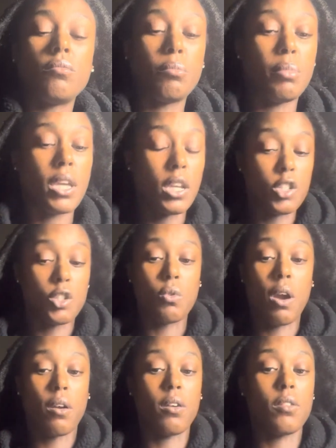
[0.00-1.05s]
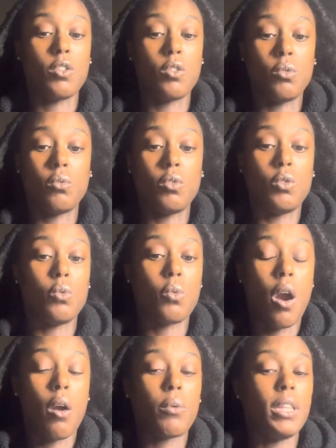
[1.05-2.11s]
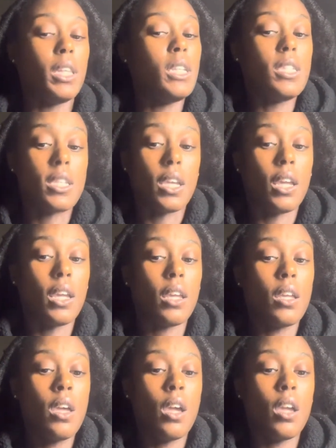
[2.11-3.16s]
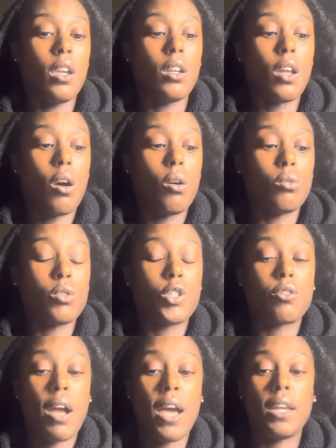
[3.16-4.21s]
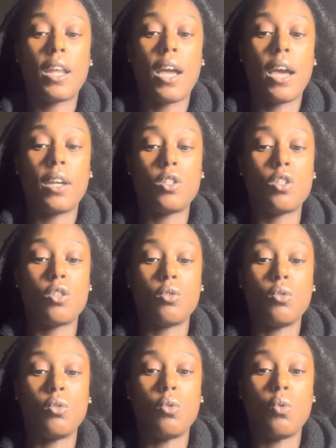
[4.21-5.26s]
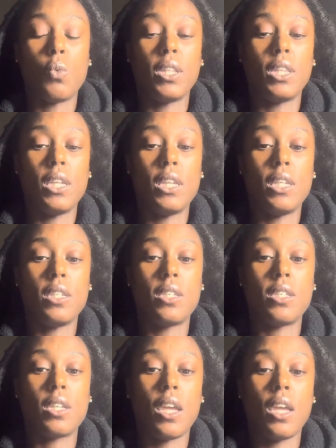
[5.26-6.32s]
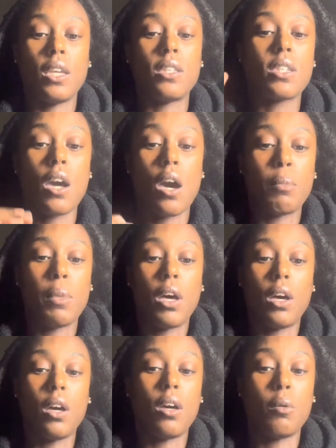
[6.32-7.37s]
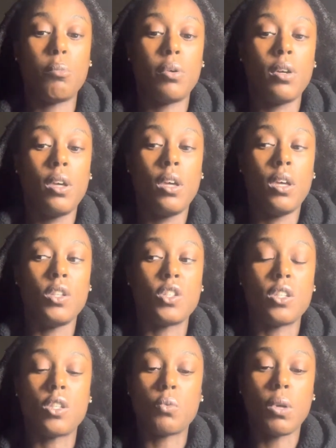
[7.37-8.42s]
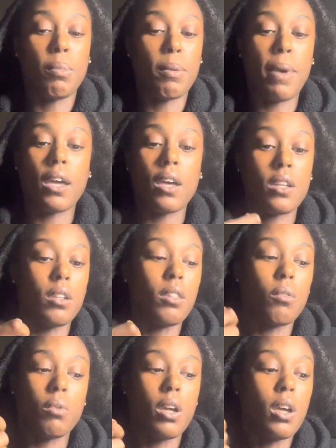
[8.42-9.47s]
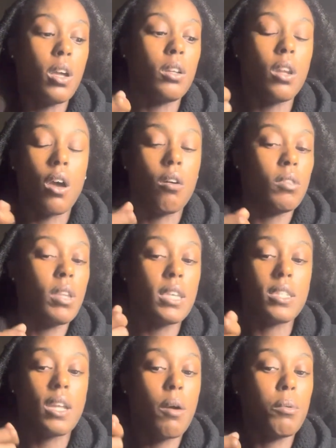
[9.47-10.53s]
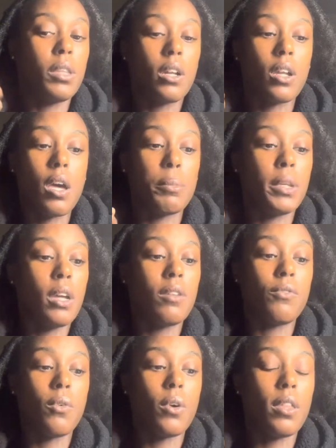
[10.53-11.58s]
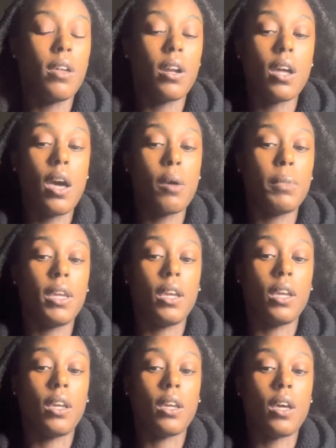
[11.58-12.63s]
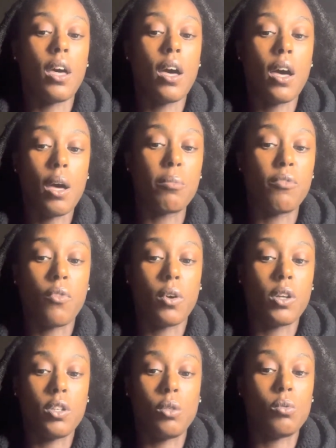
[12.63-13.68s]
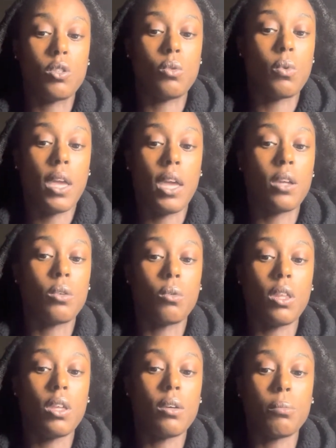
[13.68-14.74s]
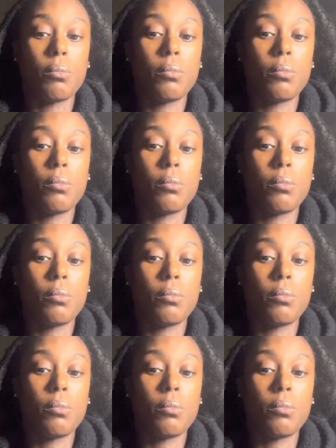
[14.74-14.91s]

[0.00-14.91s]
Because you are releasing, you know. Try not to, when these things come up, just sweep it back under the rug. No, that's not what they're coming up for. They're coming up for you to handle them.